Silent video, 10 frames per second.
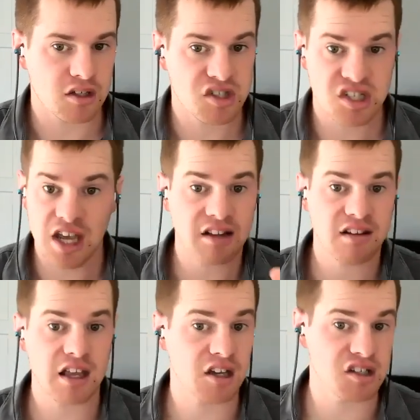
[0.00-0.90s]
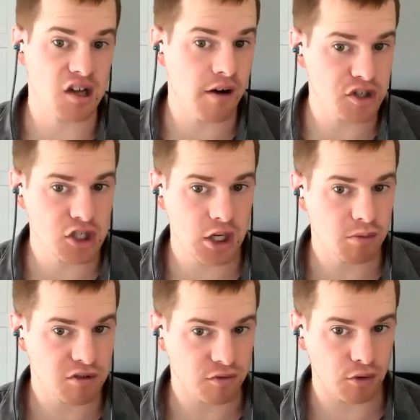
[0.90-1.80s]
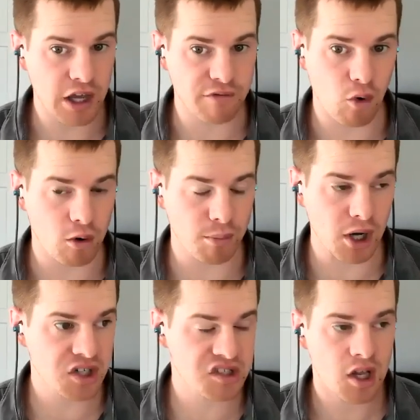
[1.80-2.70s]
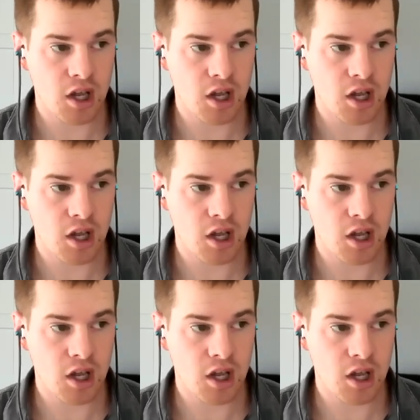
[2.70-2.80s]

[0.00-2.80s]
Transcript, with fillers: Siete cassava chips for like four bucks.